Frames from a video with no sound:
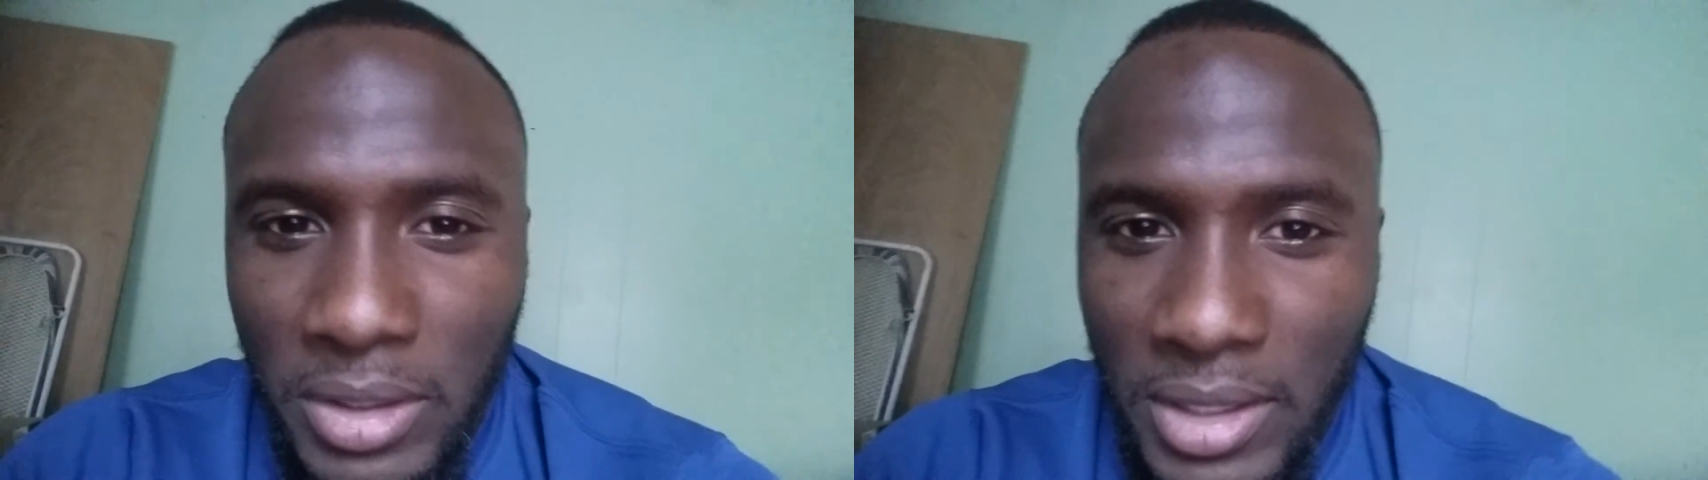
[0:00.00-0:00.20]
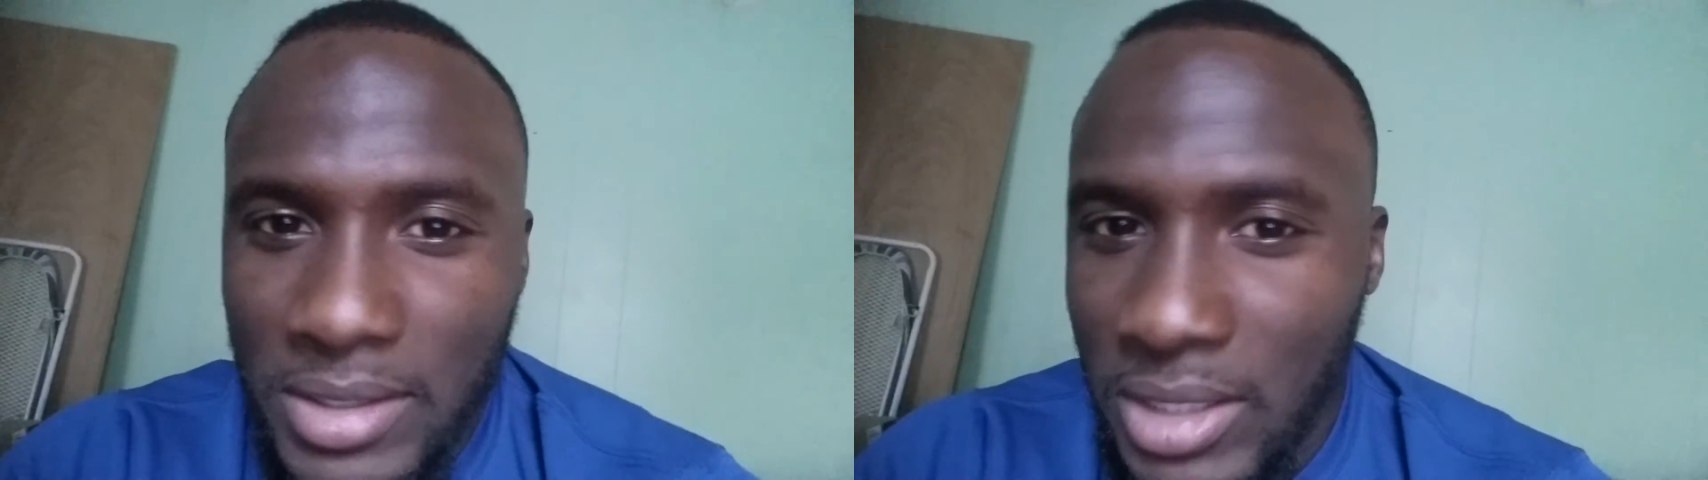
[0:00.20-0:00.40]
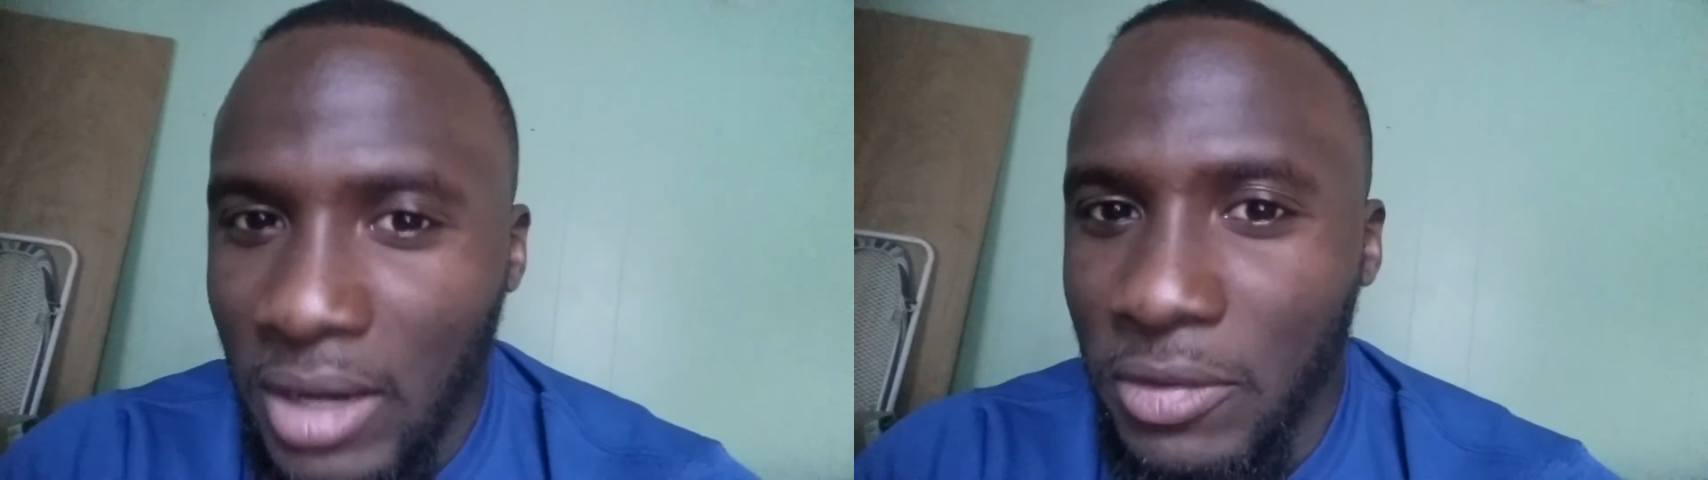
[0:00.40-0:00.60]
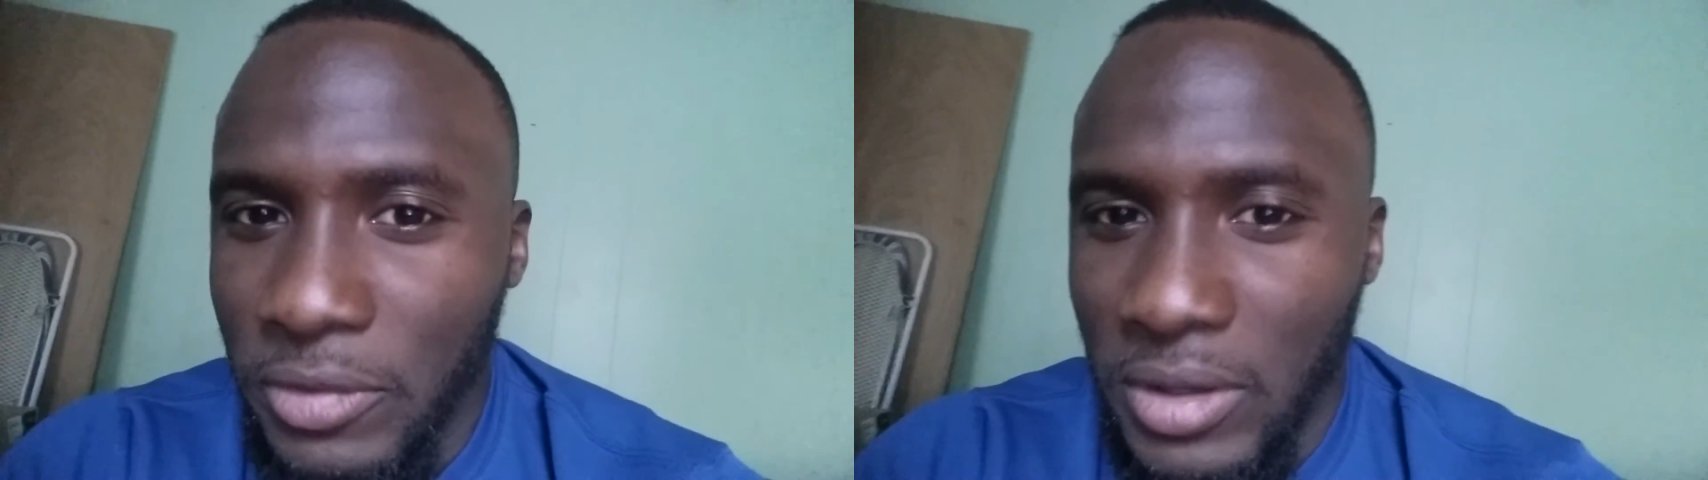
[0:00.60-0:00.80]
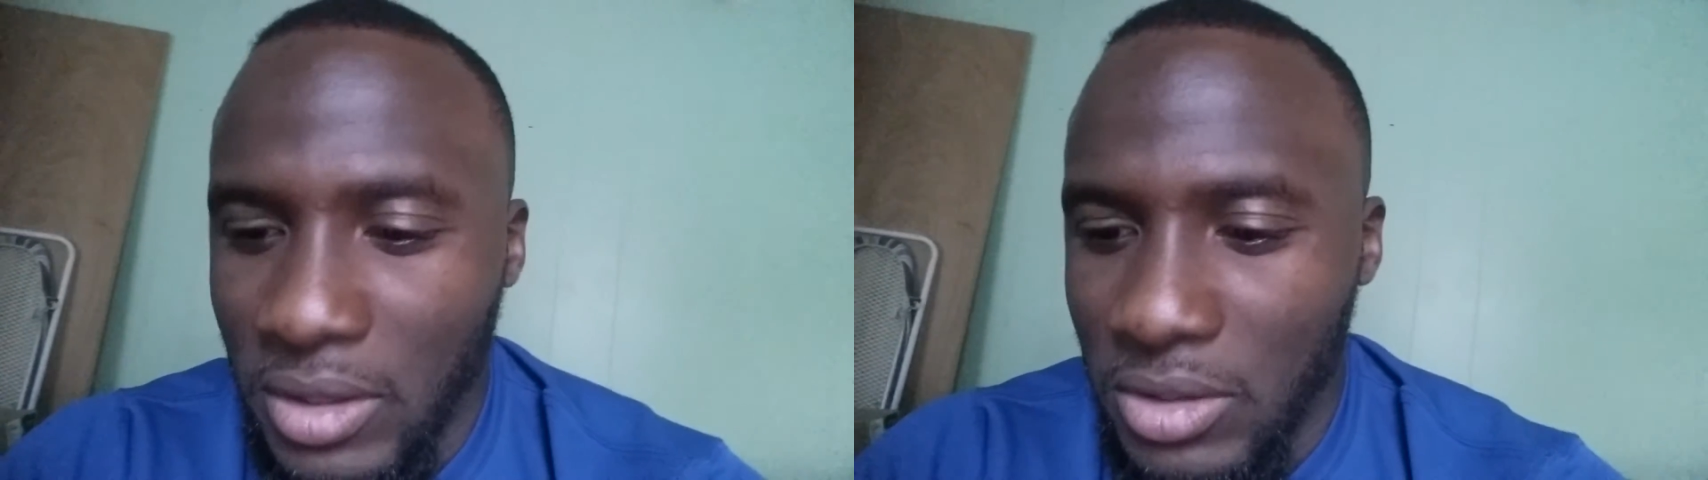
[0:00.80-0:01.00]
can get
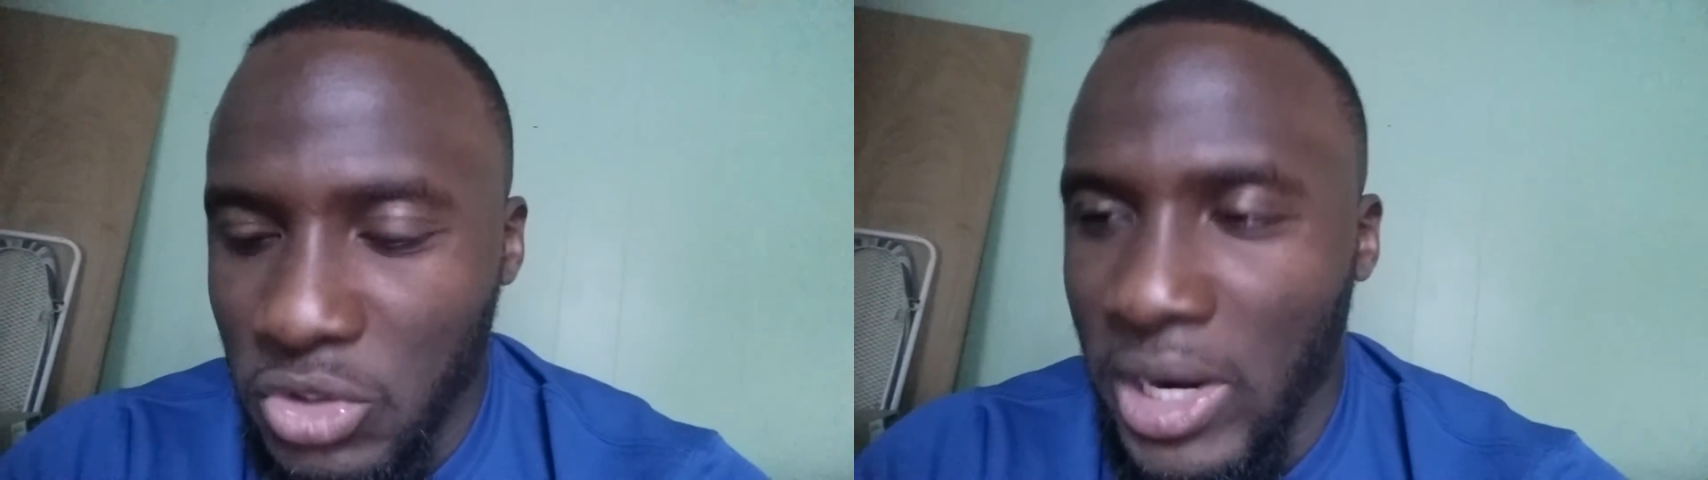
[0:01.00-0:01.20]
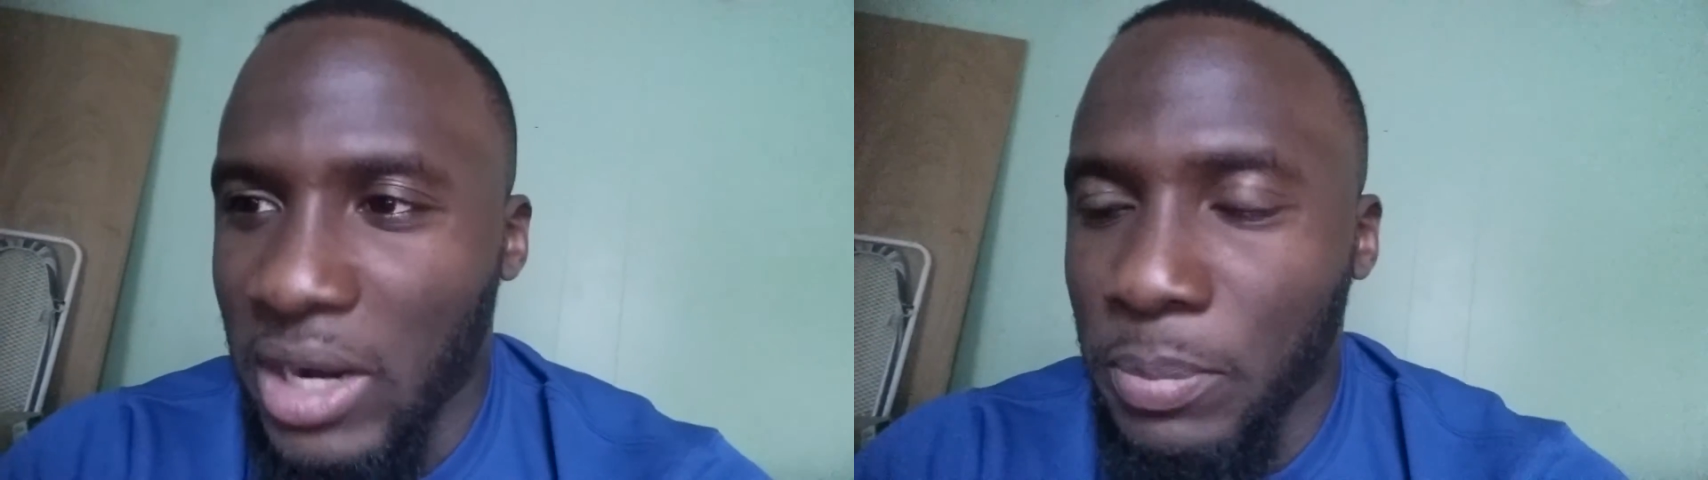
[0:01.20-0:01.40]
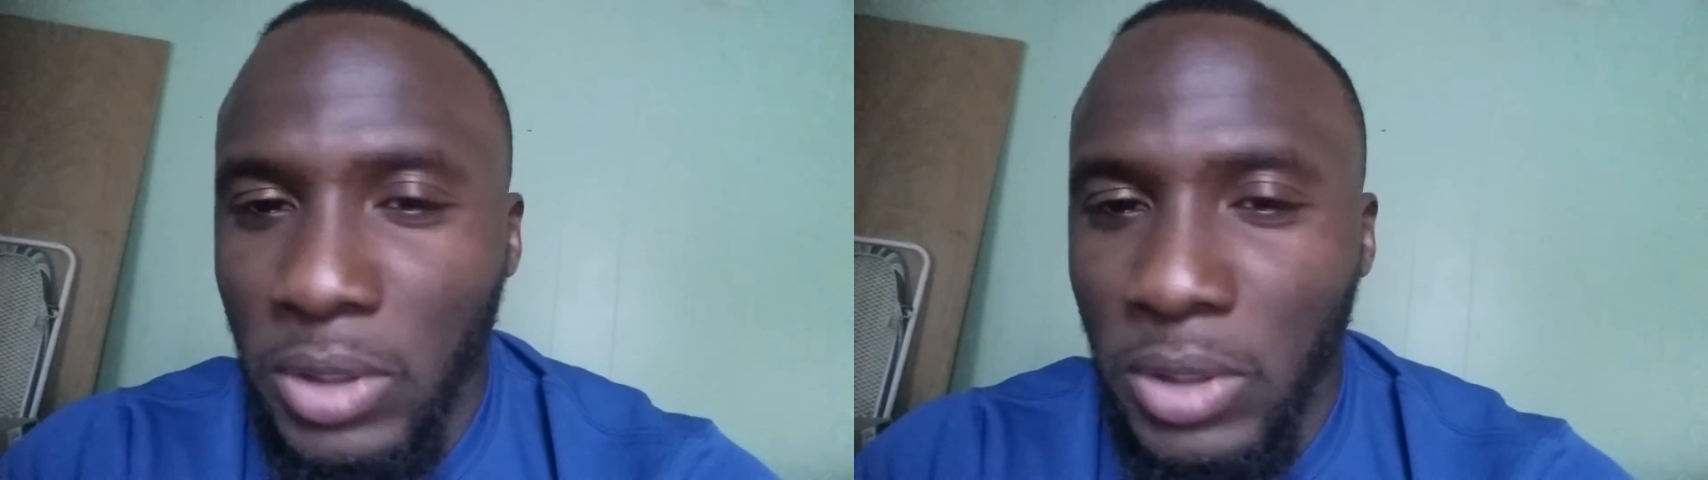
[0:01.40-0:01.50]
tough and you try to